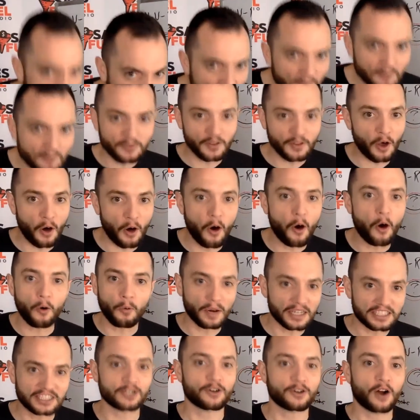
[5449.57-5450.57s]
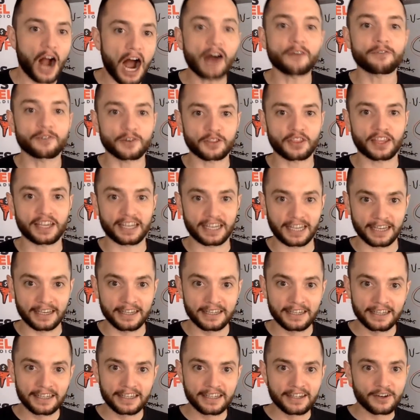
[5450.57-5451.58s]
above the whole what's your offer
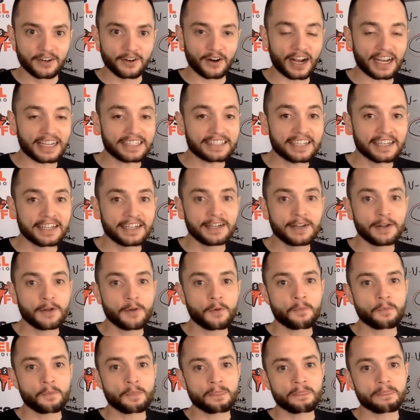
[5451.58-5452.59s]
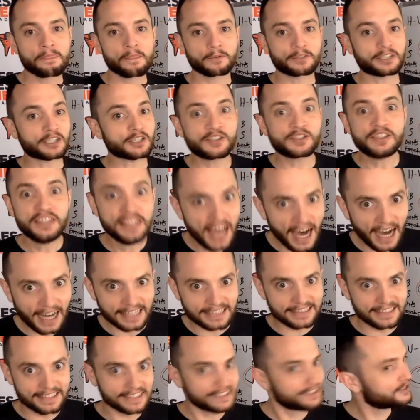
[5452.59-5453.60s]
thing, right? Which is
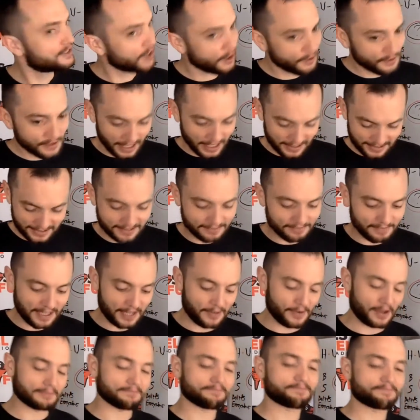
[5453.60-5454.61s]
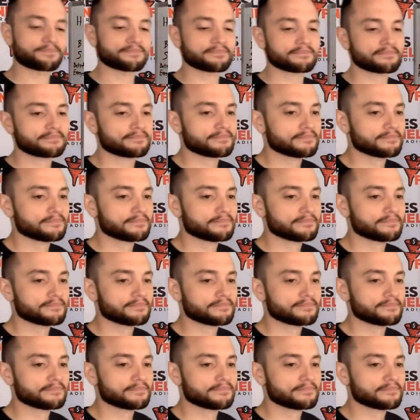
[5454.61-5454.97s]
nuts. It's so nuts. Anyway.